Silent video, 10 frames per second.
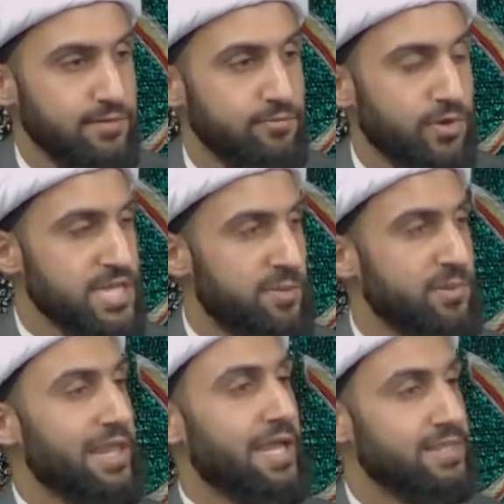for
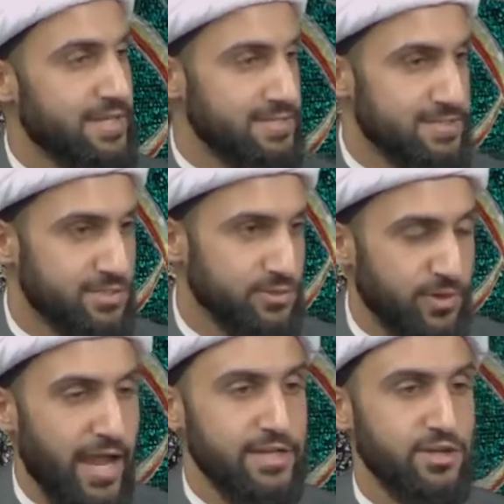example, atheists
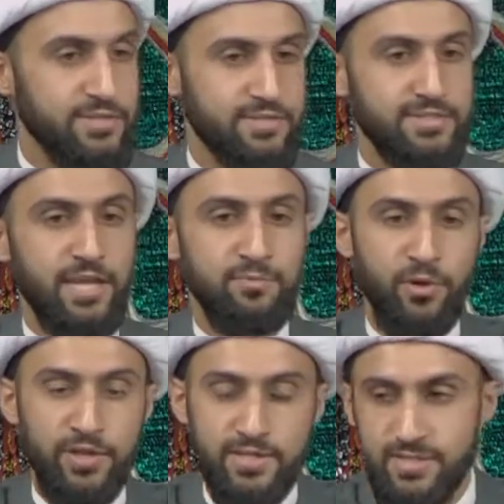or agnostics can
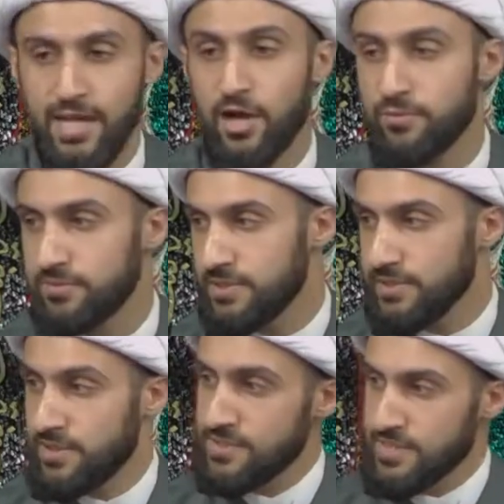point and see how
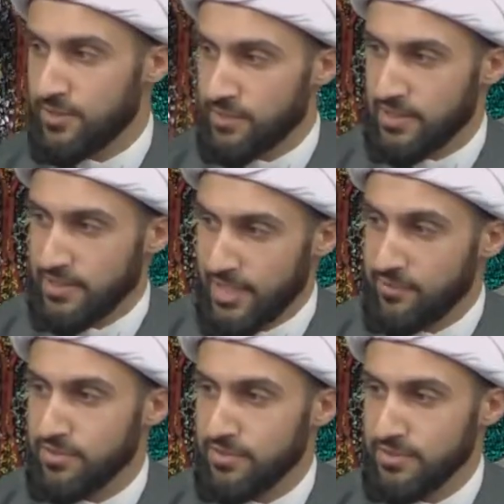this is
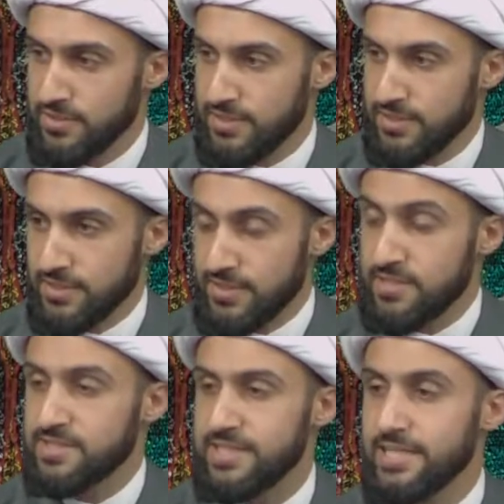evil.
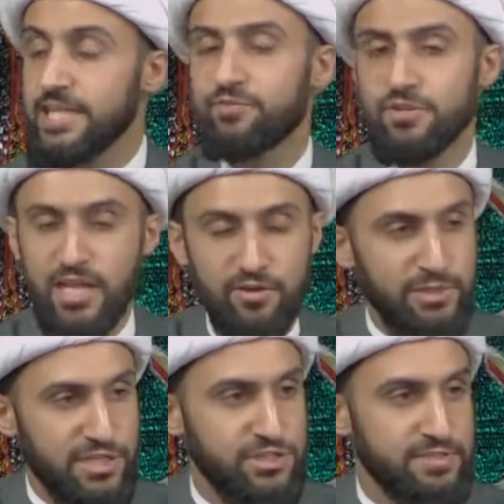This is the evil of
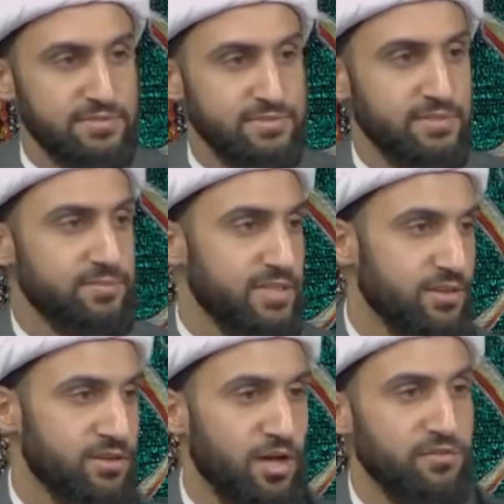religion.
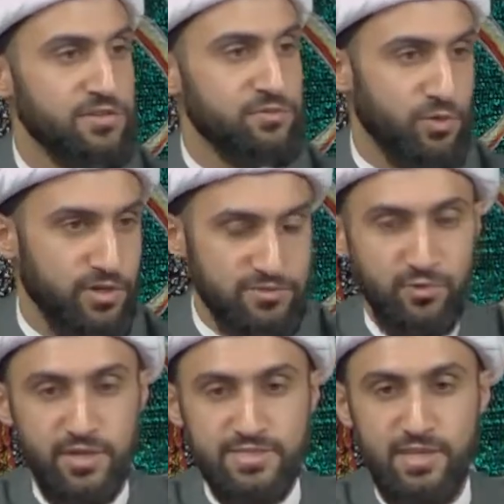Look at all these wars,
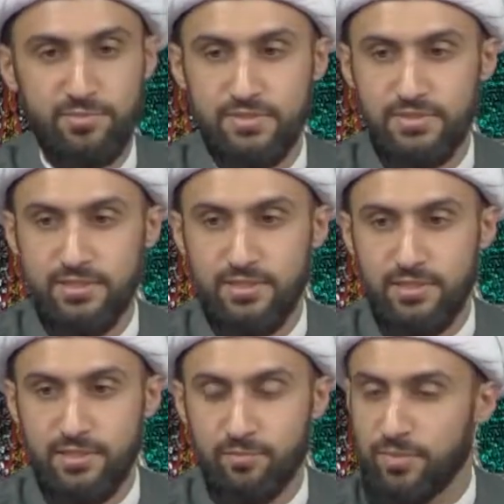for example.
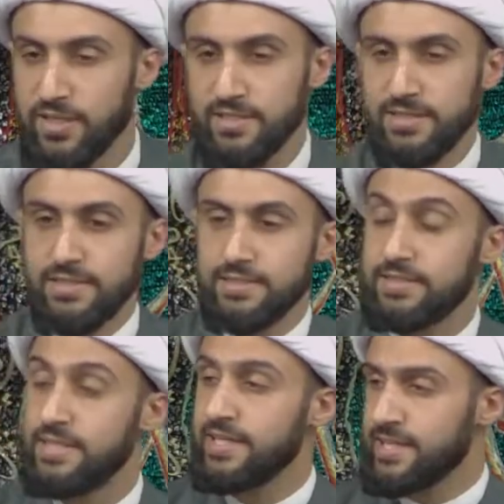But
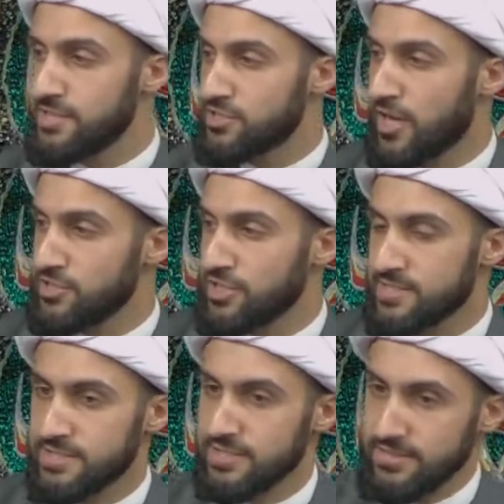deen is not just